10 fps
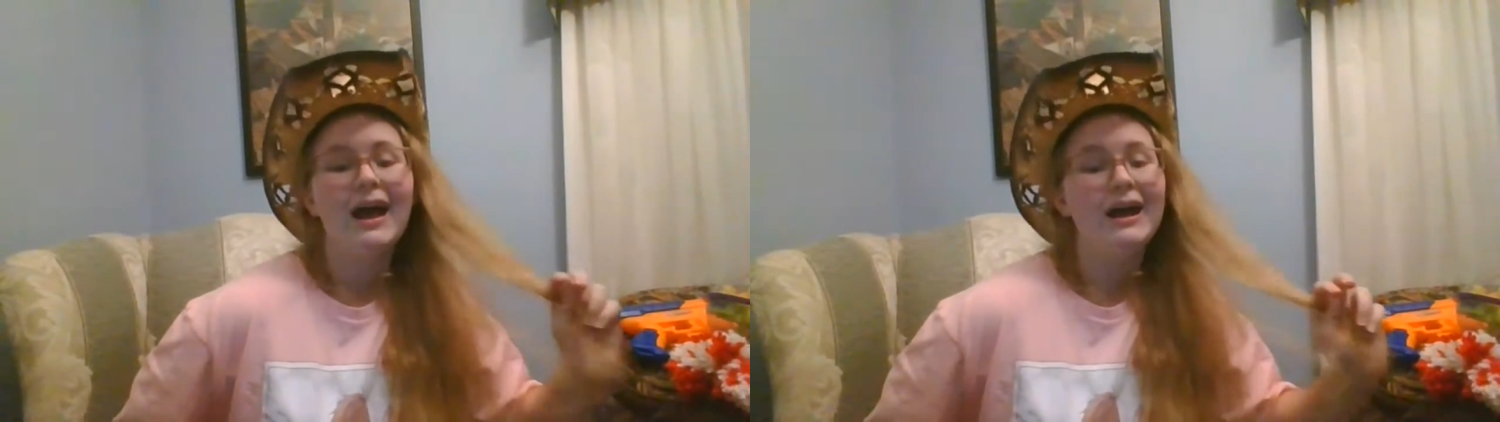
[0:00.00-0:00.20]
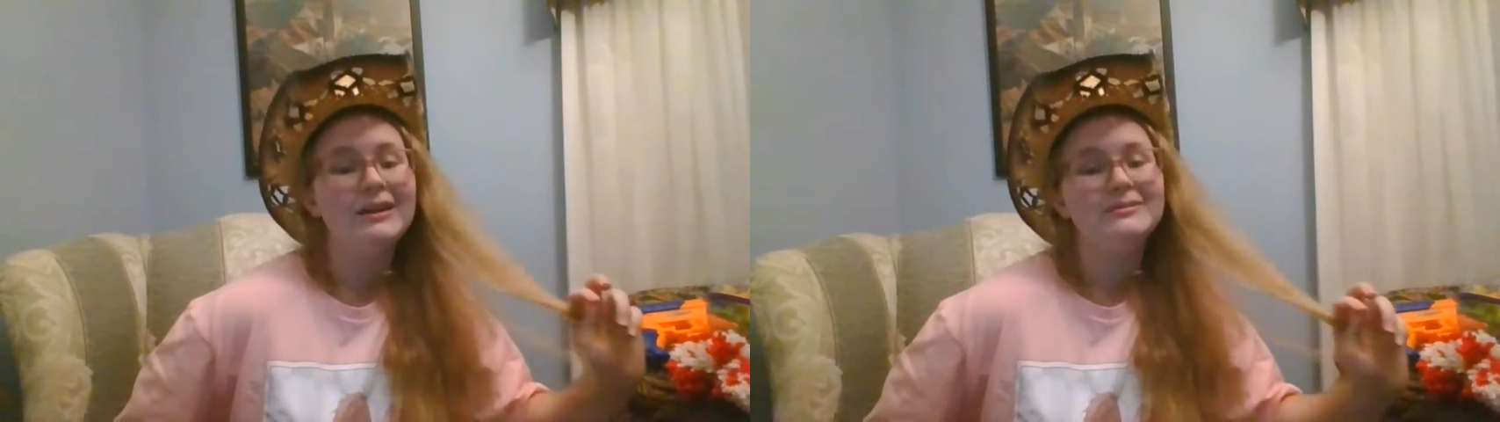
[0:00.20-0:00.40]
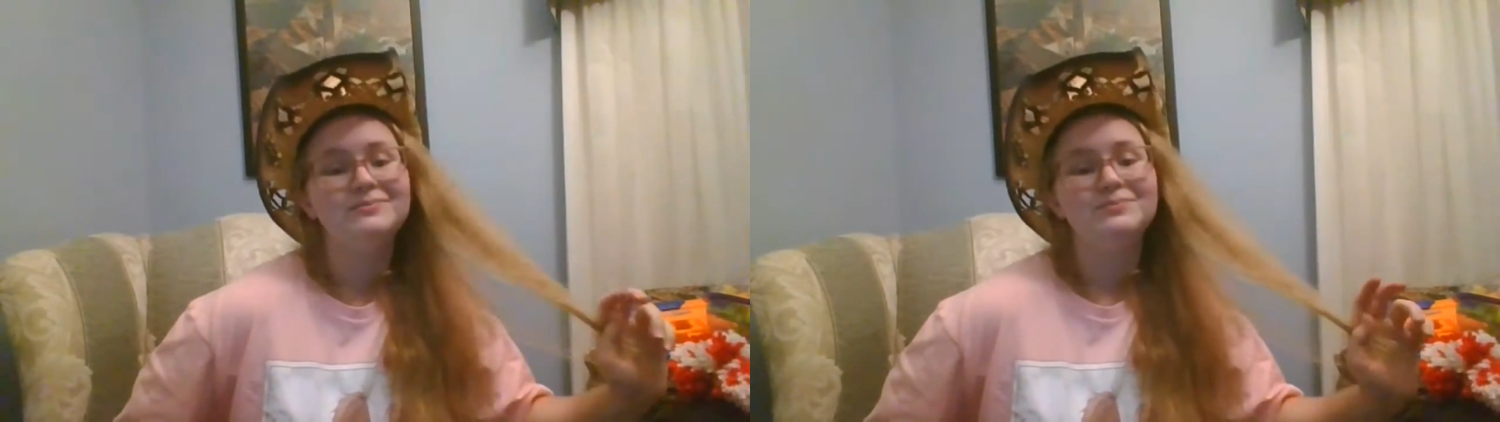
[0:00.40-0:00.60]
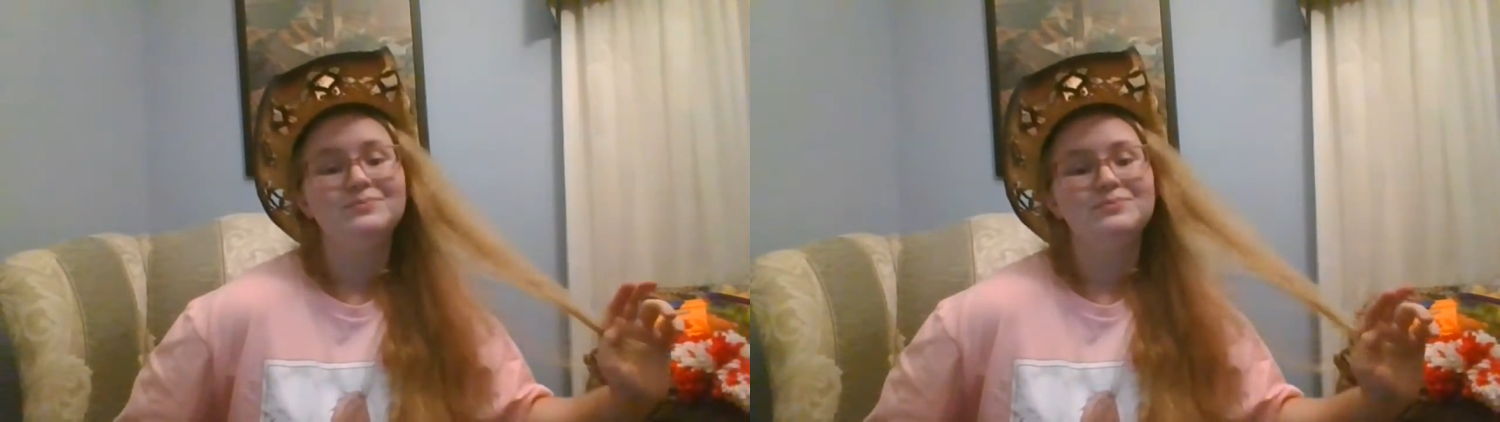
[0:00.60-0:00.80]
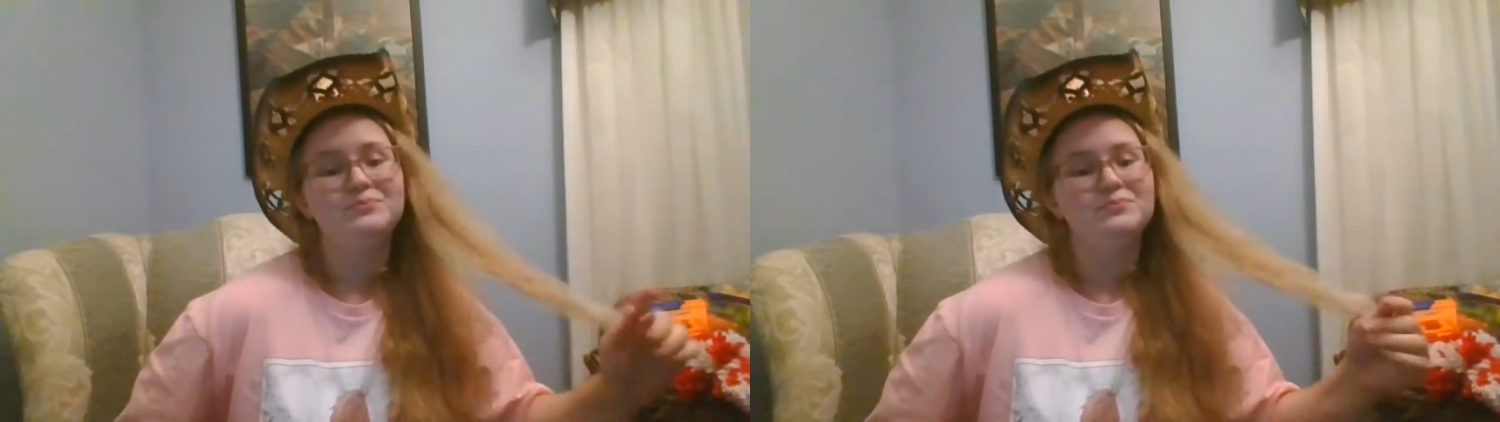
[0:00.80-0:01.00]
I
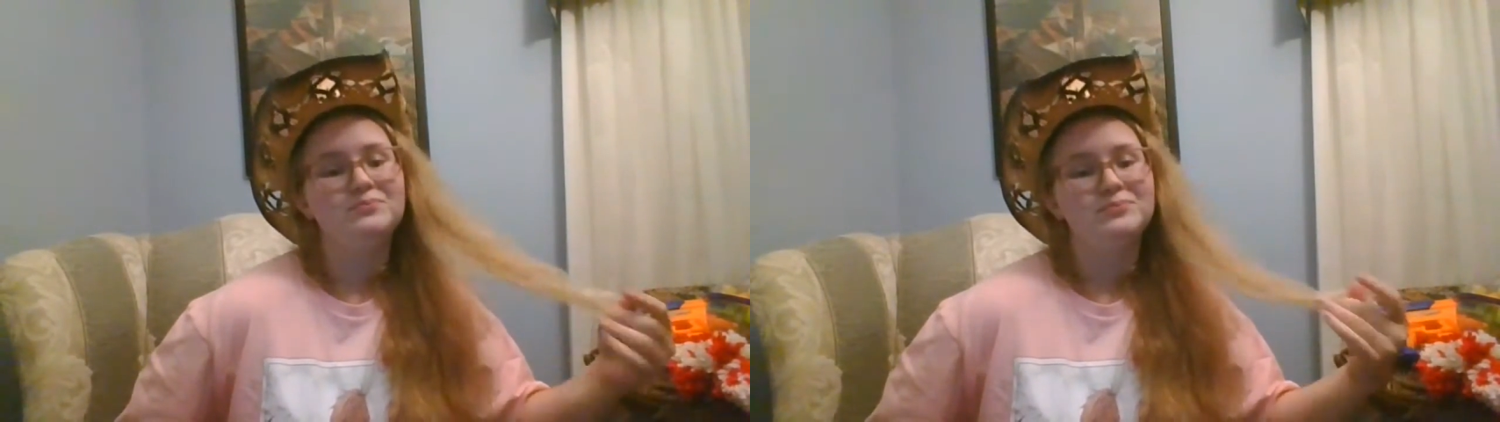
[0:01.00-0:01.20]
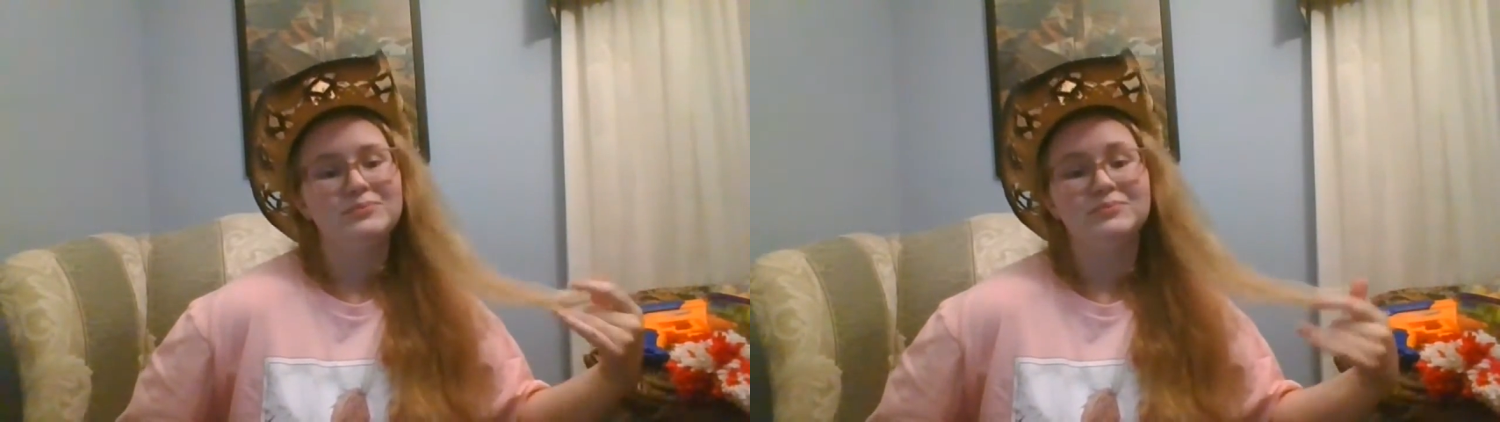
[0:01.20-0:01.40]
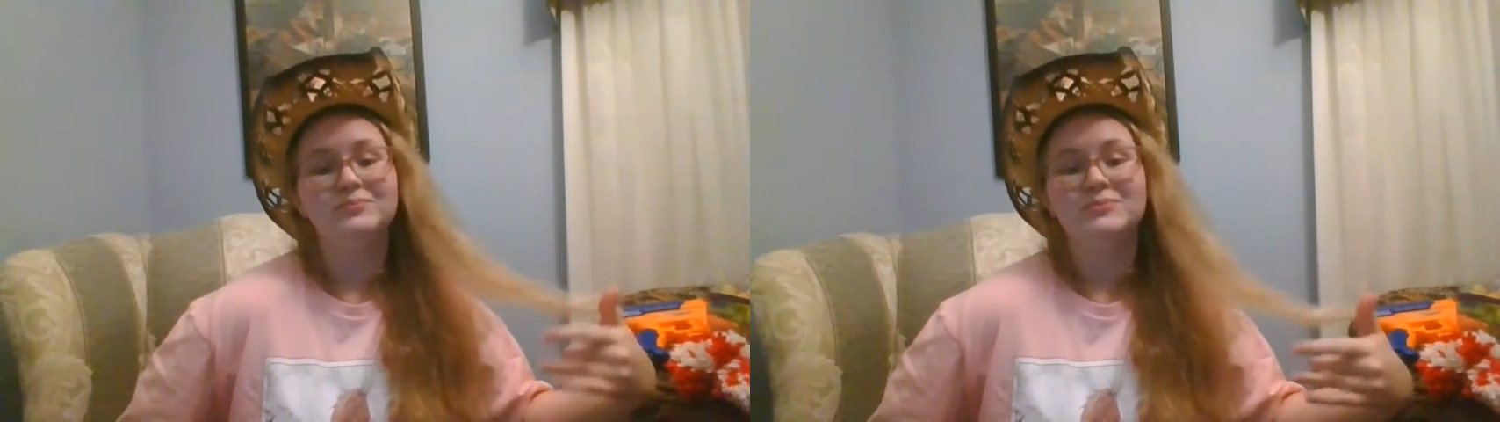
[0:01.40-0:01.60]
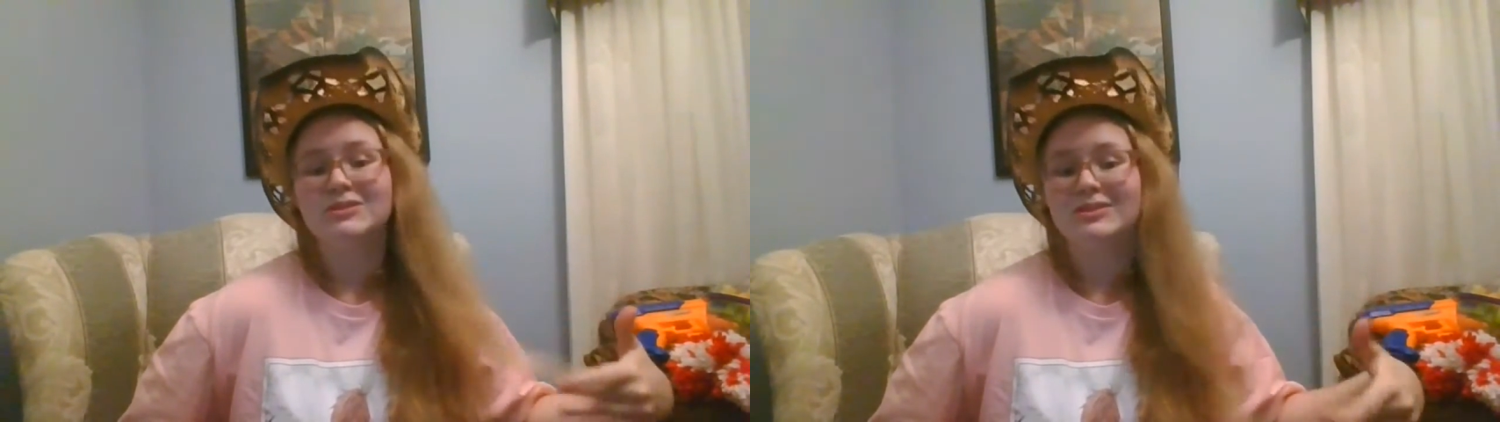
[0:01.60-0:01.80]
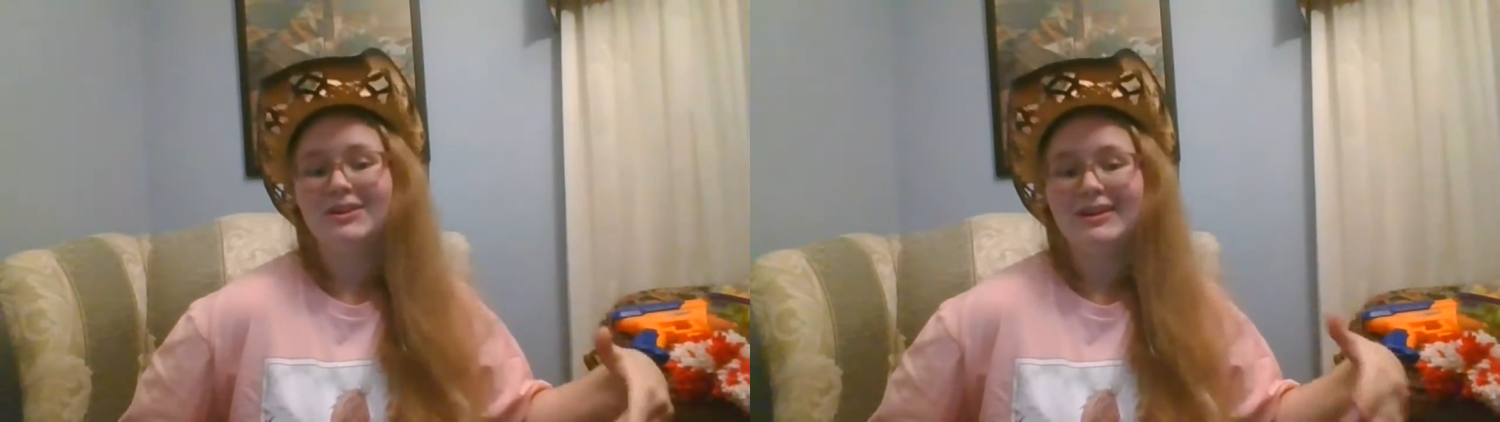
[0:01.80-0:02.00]

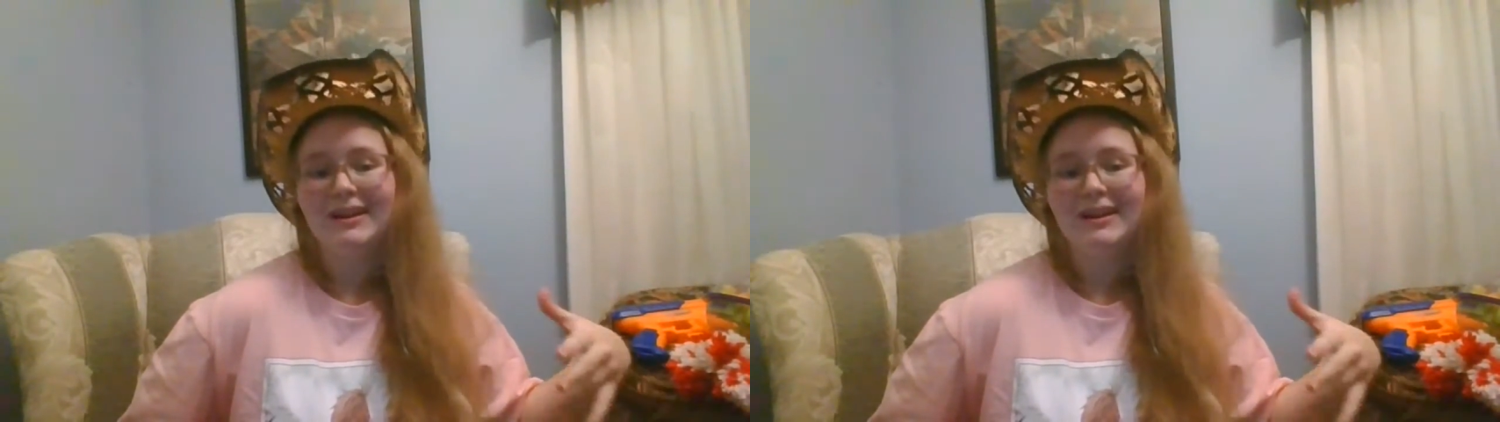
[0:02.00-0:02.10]
started